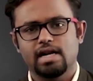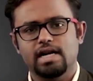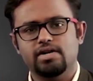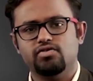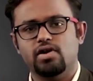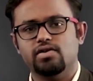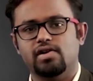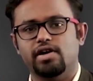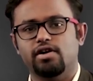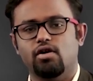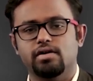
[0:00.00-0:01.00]
Let's
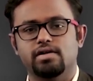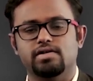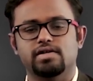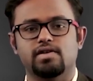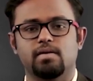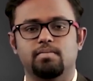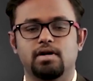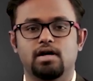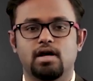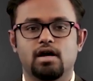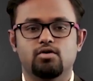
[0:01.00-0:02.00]
translate this example
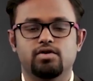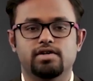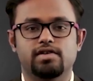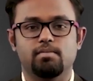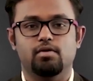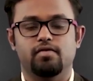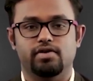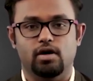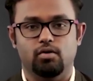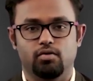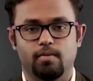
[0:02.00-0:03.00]
to the example of
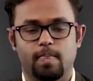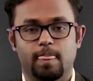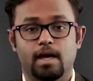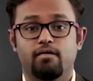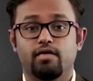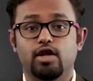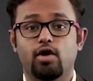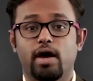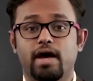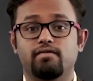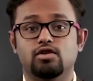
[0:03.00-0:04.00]
sound, where you
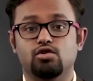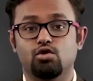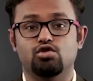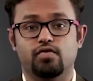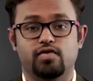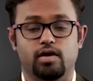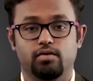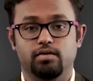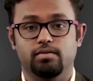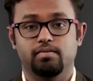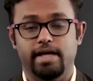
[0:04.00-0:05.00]
have a source of
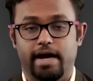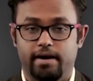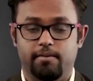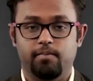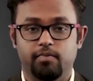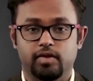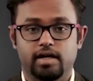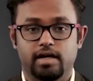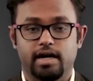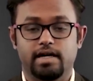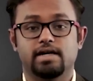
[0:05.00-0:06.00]
sound there,
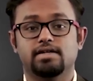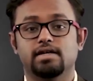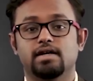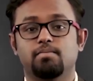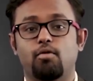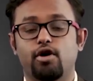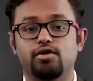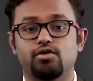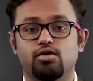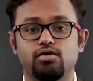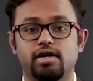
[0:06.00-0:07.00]
right? It's a
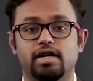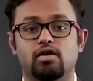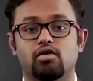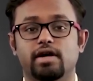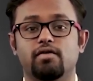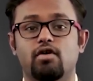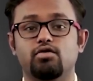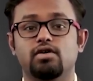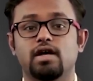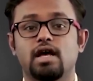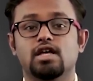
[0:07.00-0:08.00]
point source and it will give
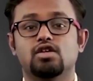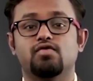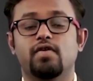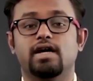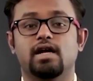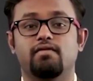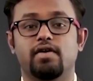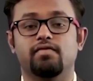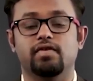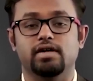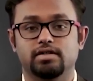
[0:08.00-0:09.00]
out spherical
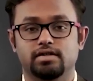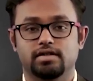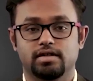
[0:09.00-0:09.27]
wavefronts,